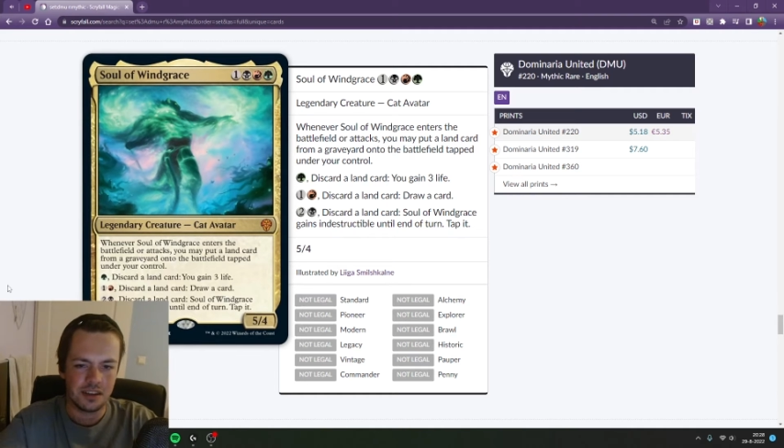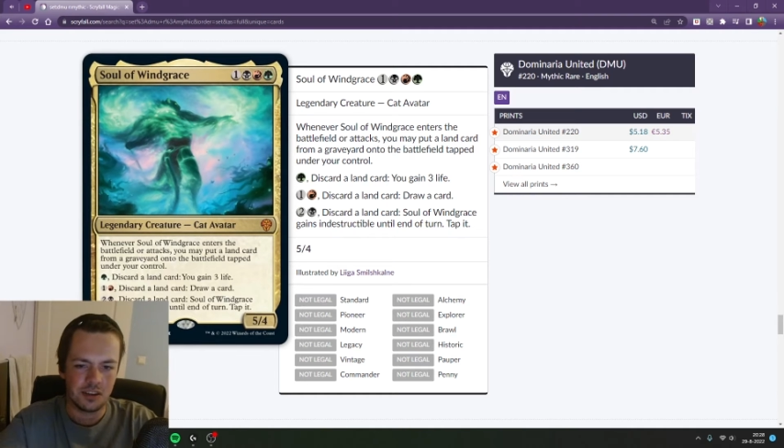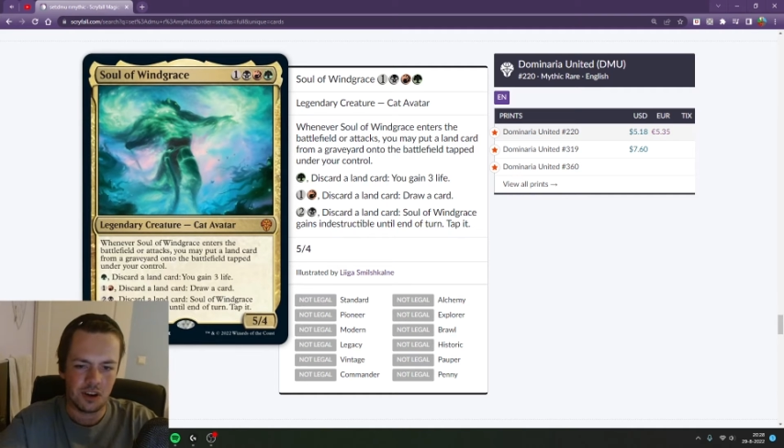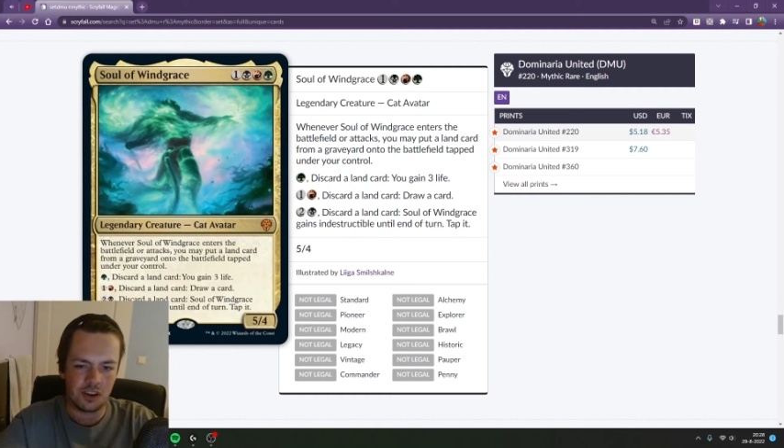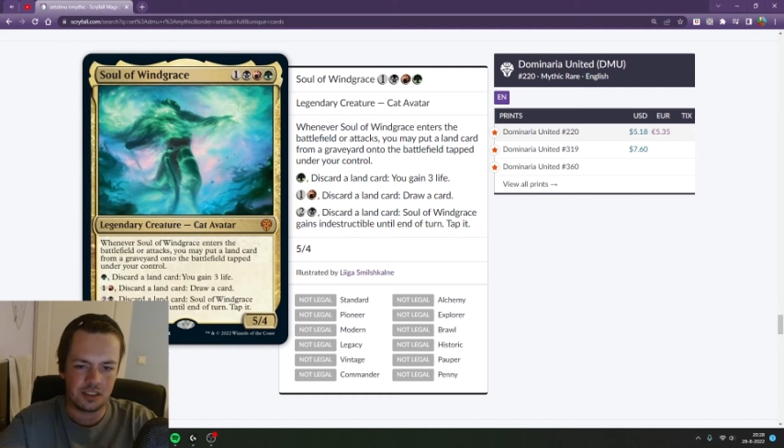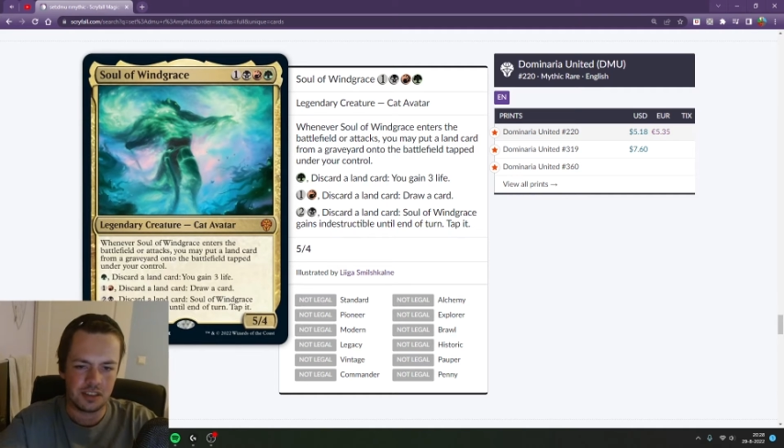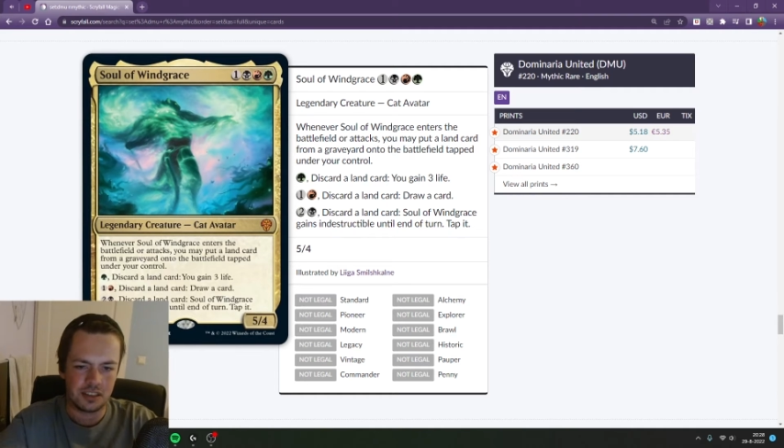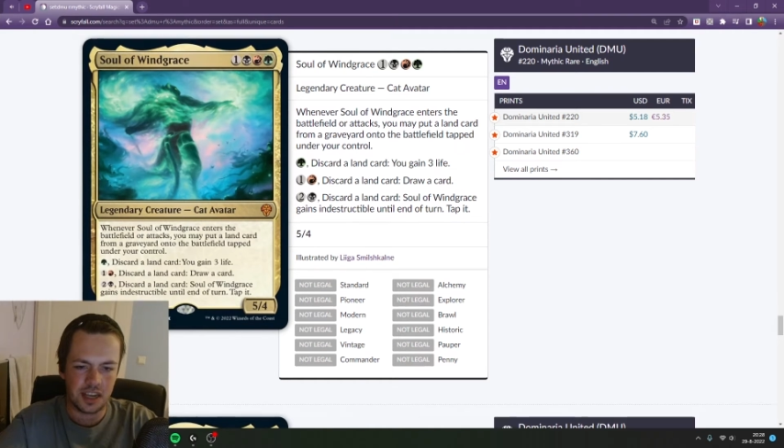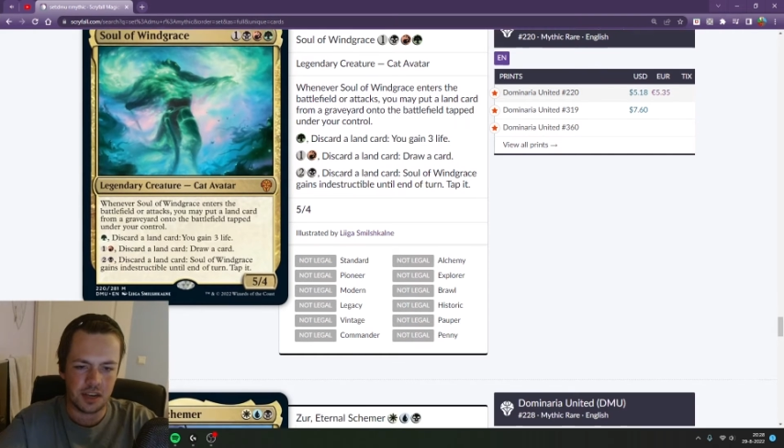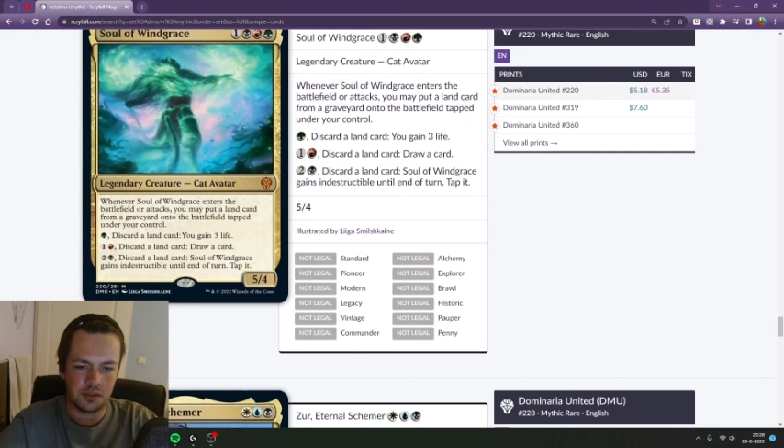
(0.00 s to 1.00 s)
cards
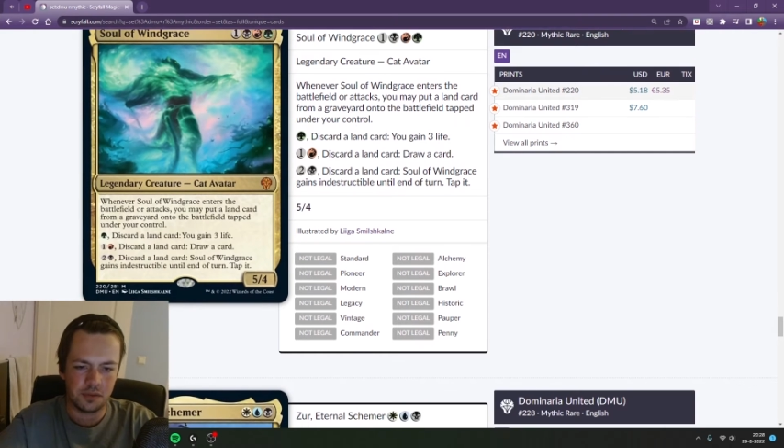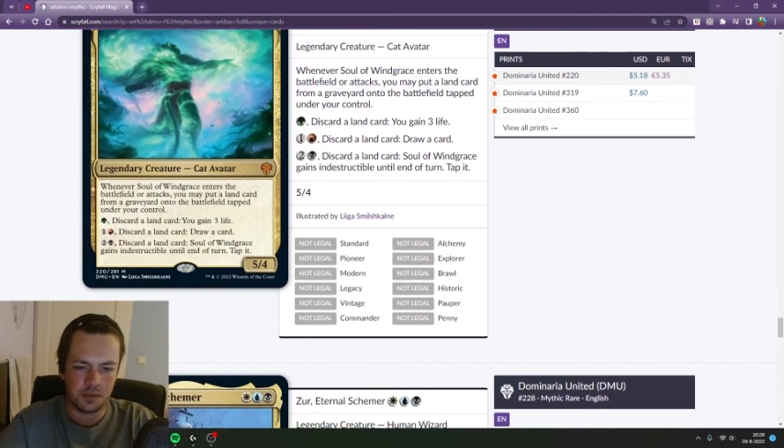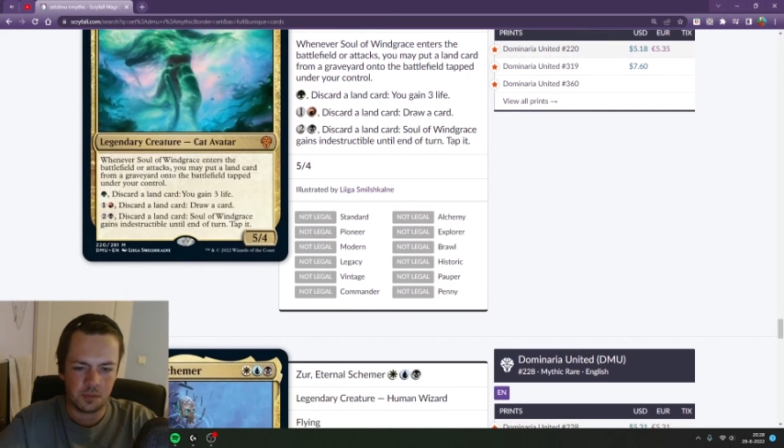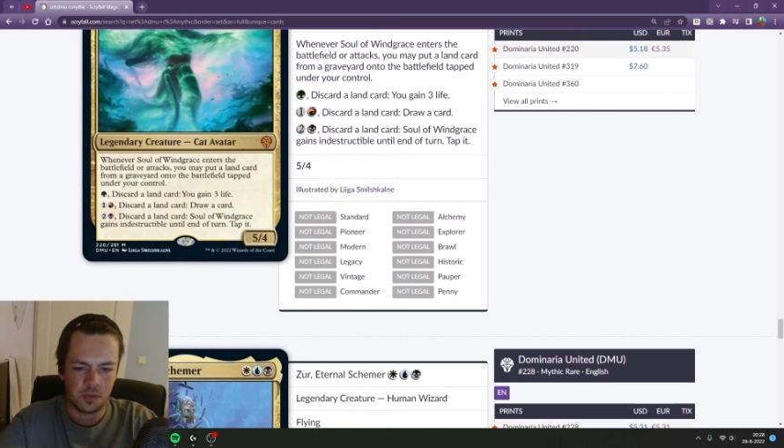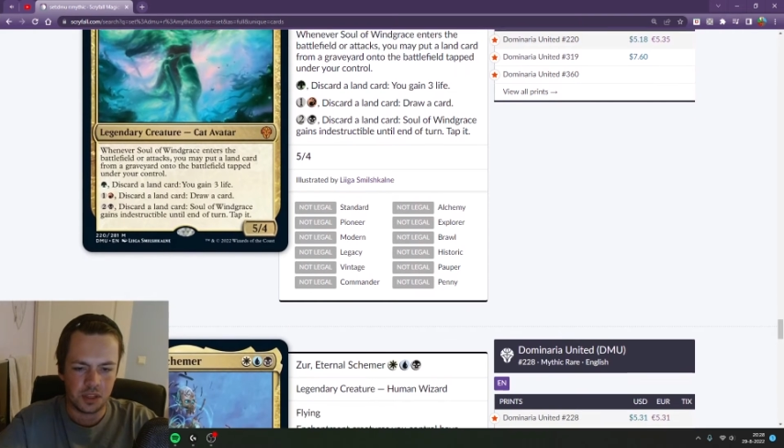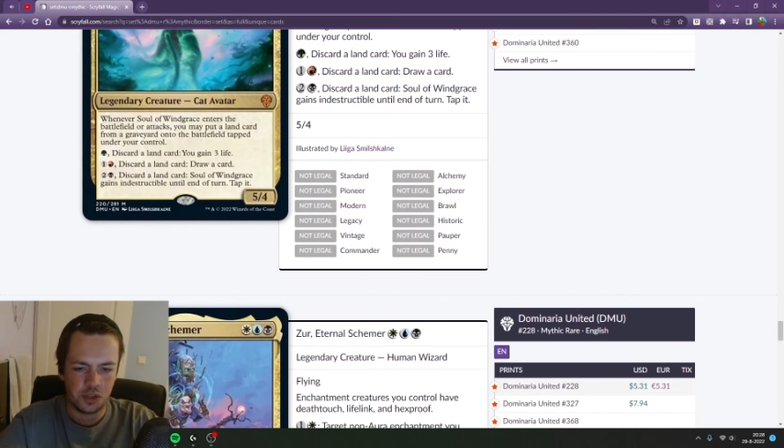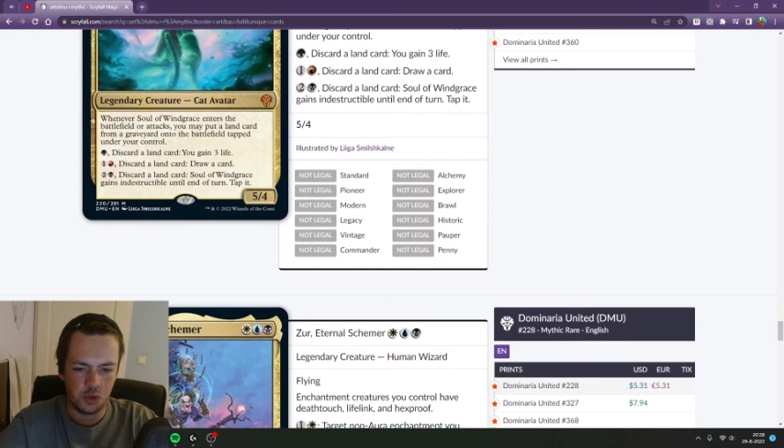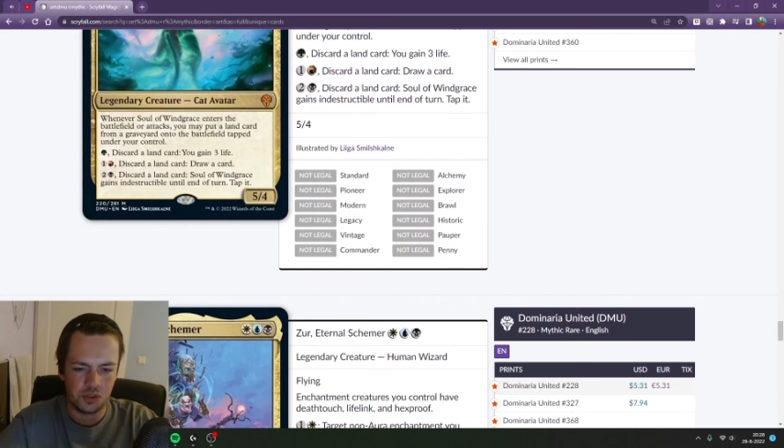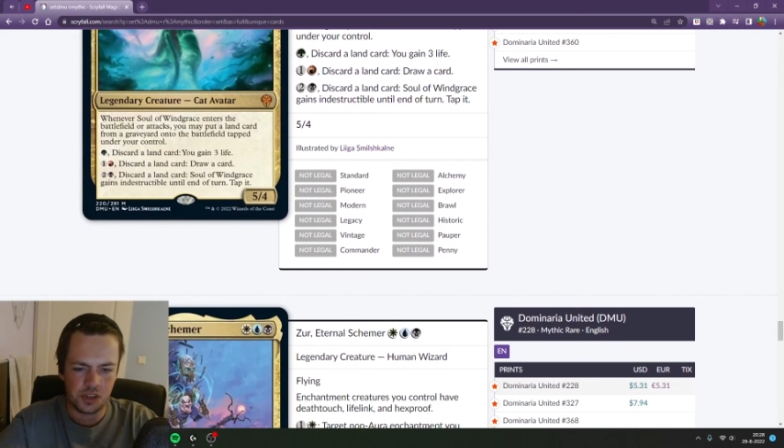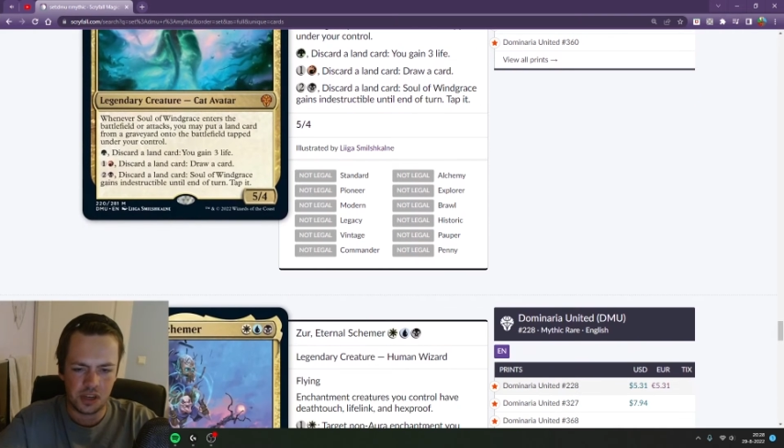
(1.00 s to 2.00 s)
instead of
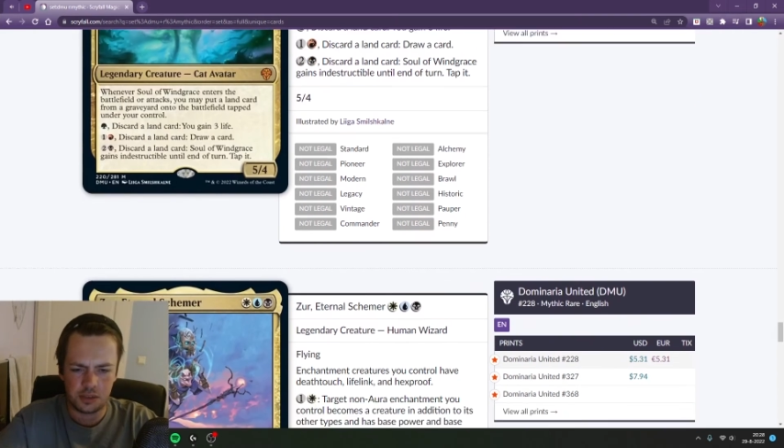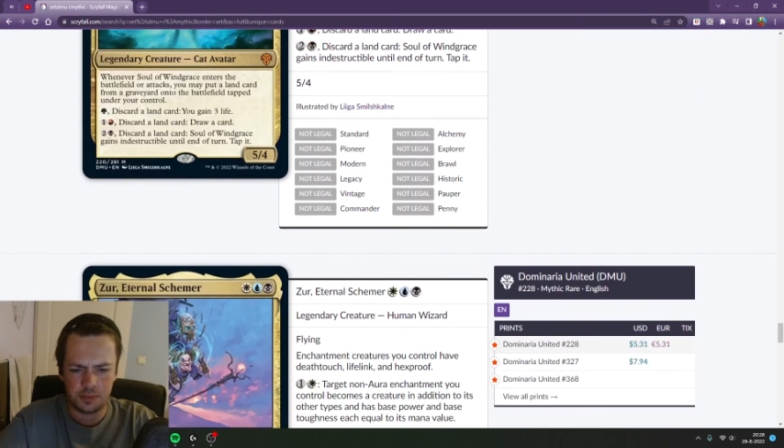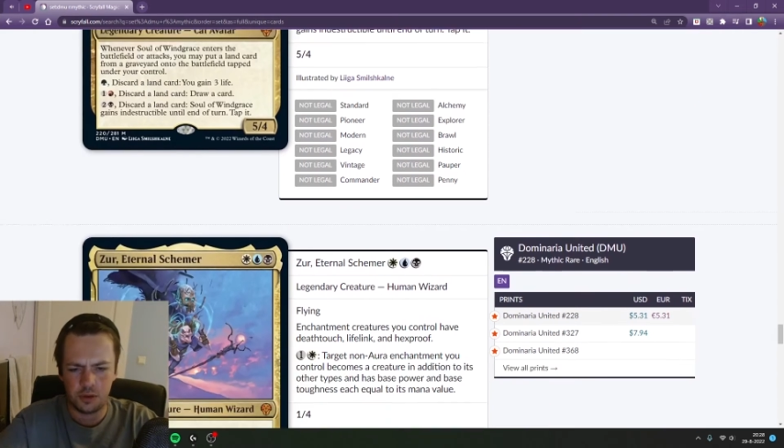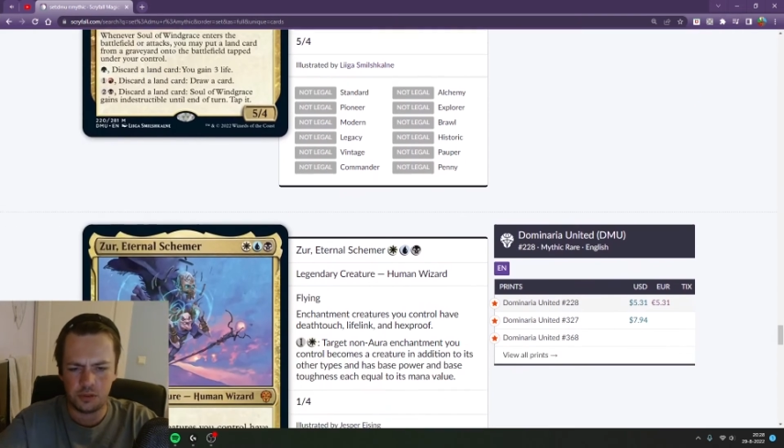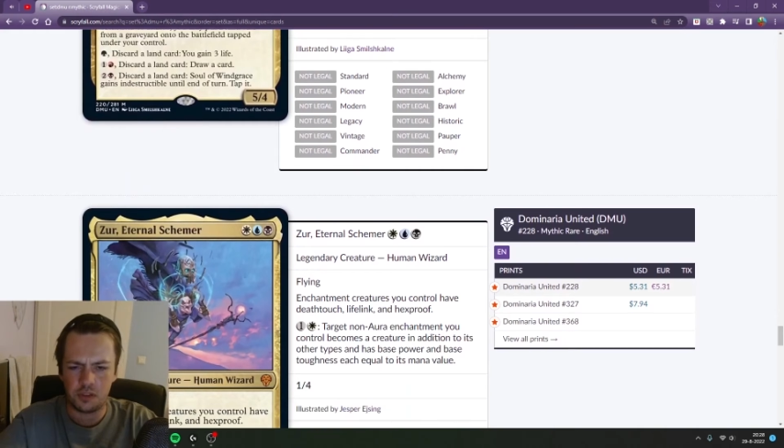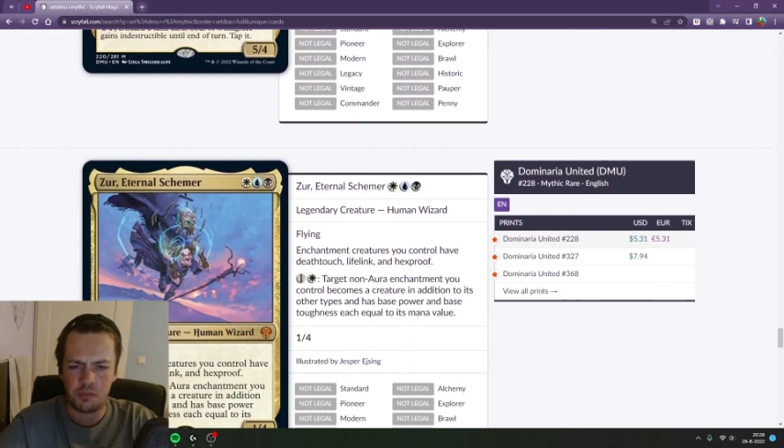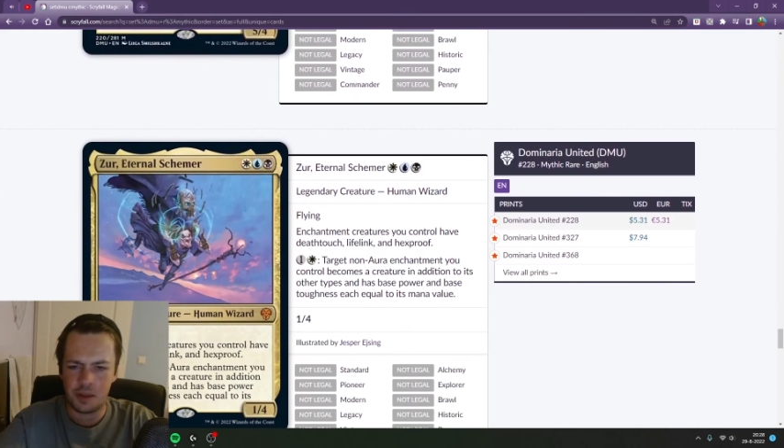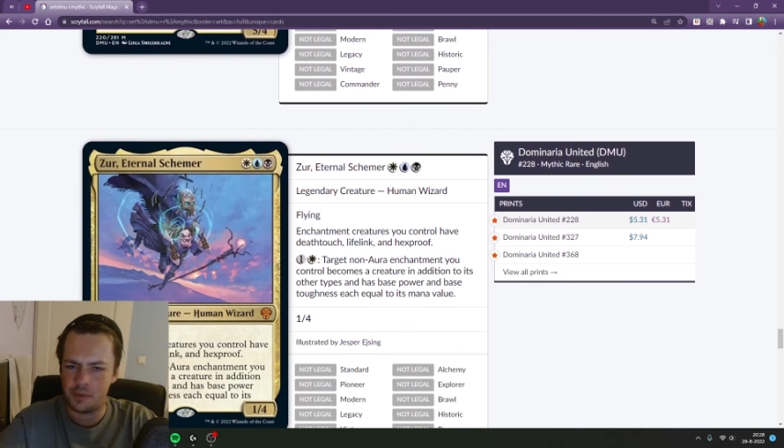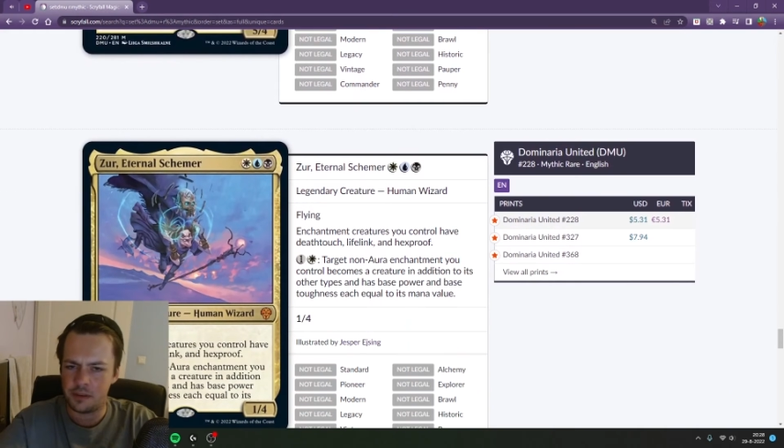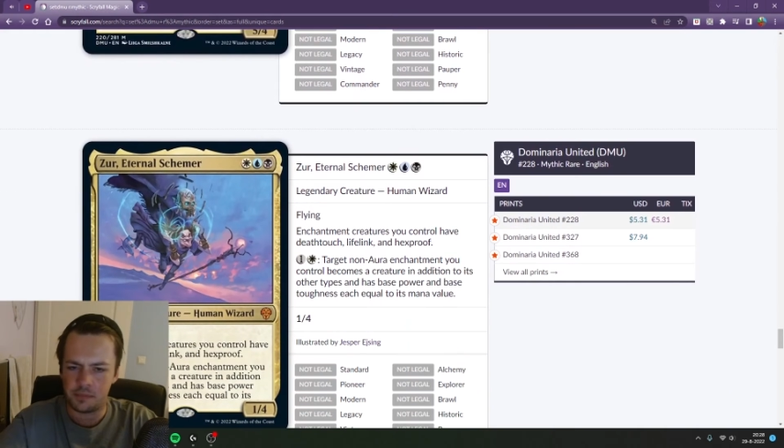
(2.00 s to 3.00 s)
huge and explosive maybe.